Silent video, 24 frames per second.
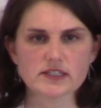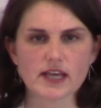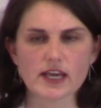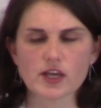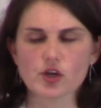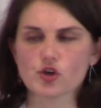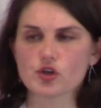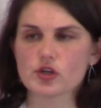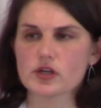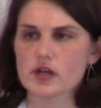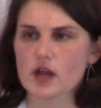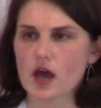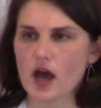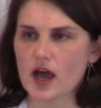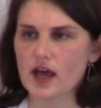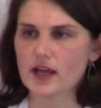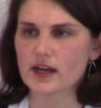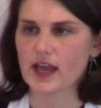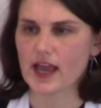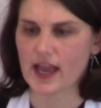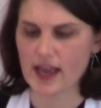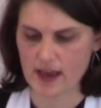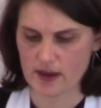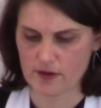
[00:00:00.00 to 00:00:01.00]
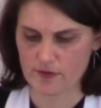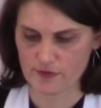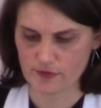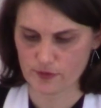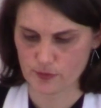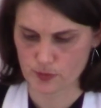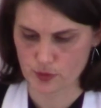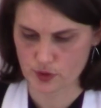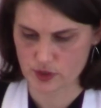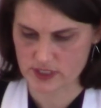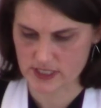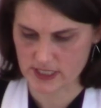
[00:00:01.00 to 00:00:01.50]
I could not have
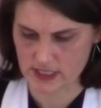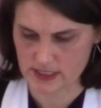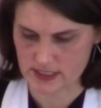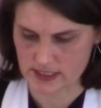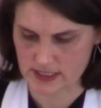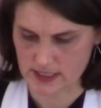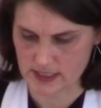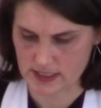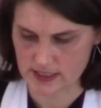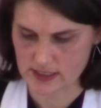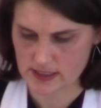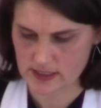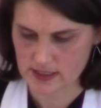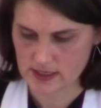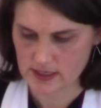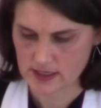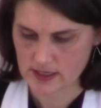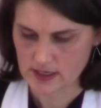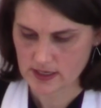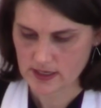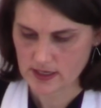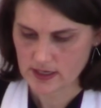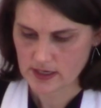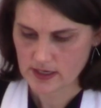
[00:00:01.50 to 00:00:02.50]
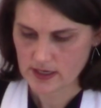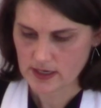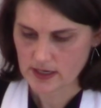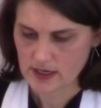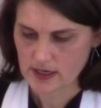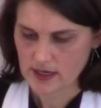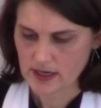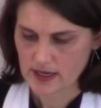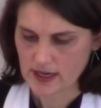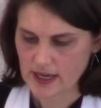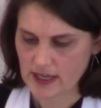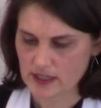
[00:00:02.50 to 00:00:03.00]
predicted.
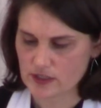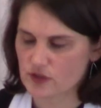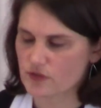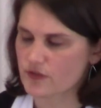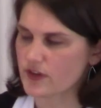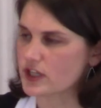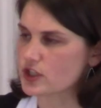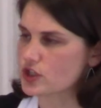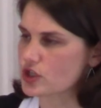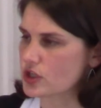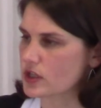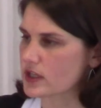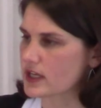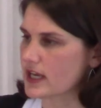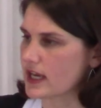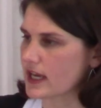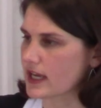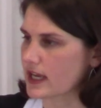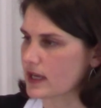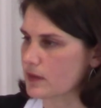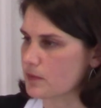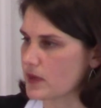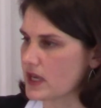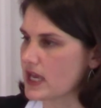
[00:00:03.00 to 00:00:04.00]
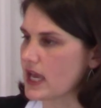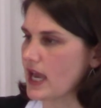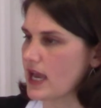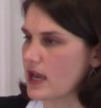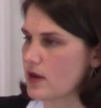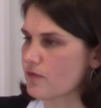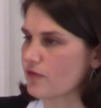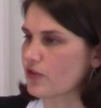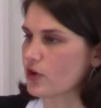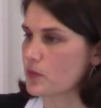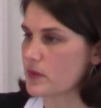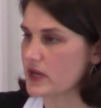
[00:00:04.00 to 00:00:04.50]
And eventually, it
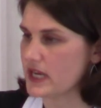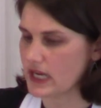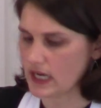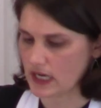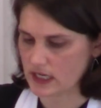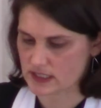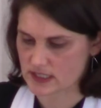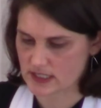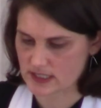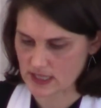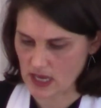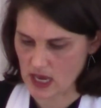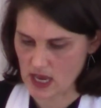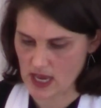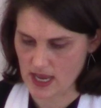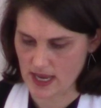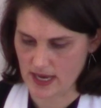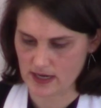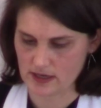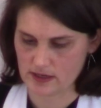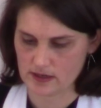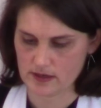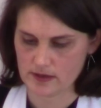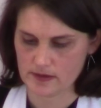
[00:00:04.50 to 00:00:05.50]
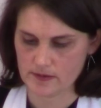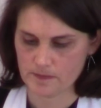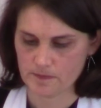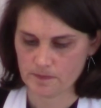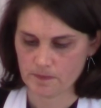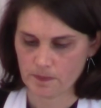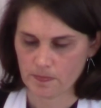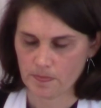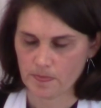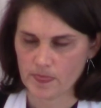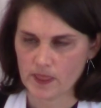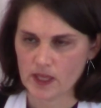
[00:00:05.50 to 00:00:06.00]
became for me a sign,
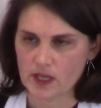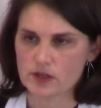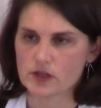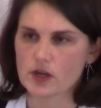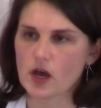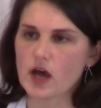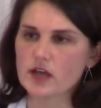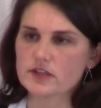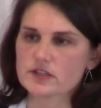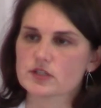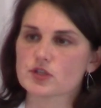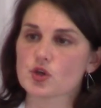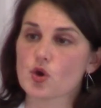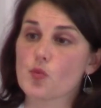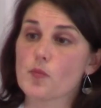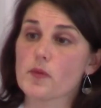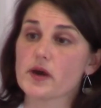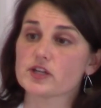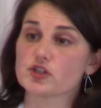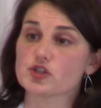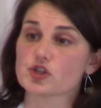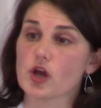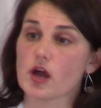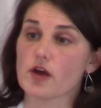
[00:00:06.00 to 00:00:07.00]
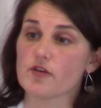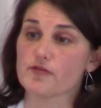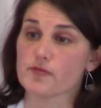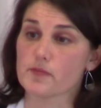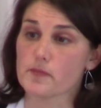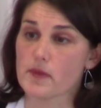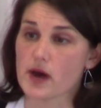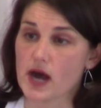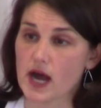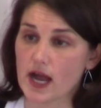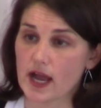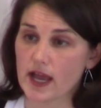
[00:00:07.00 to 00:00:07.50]
not so much of
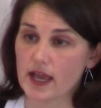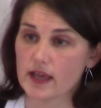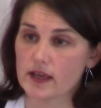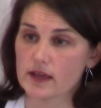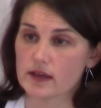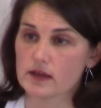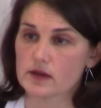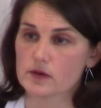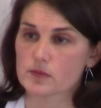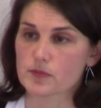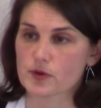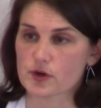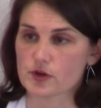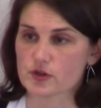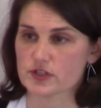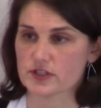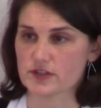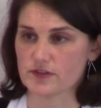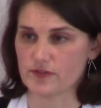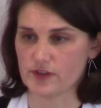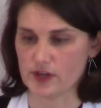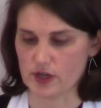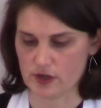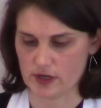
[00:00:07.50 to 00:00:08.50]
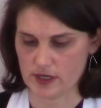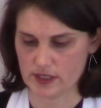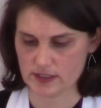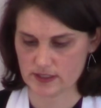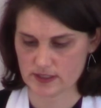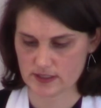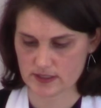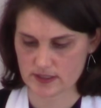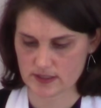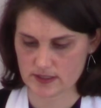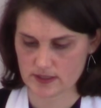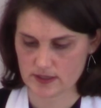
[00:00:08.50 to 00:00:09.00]
my
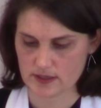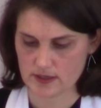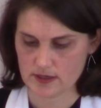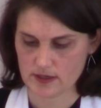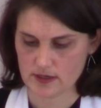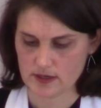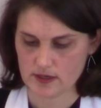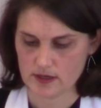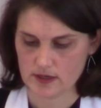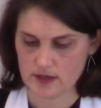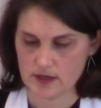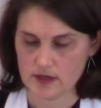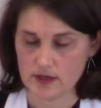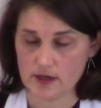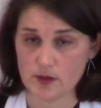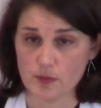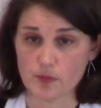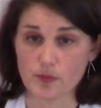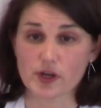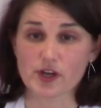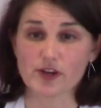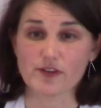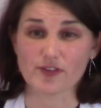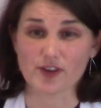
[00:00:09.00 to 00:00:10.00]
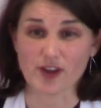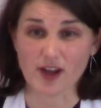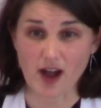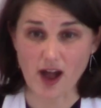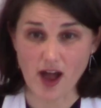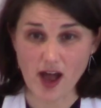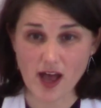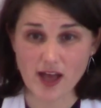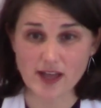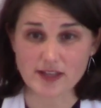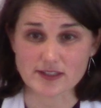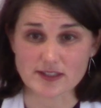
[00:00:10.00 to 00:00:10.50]
perseverance, but of
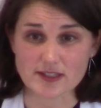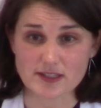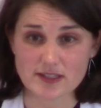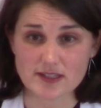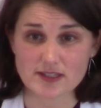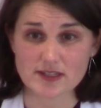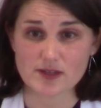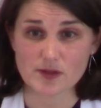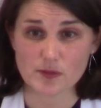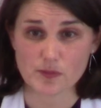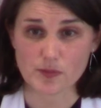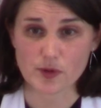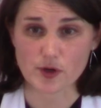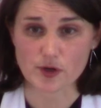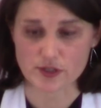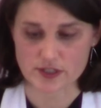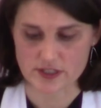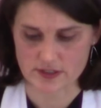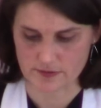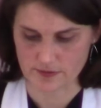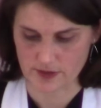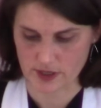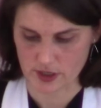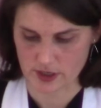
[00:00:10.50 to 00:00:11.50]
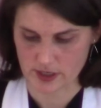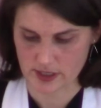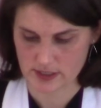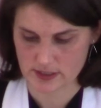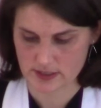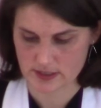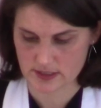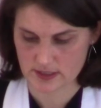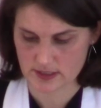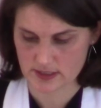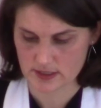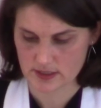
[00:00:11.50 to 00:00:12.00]
God's
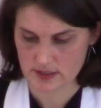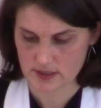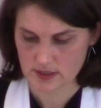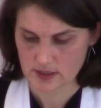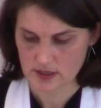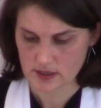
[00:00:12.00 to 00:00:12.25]
perseverance,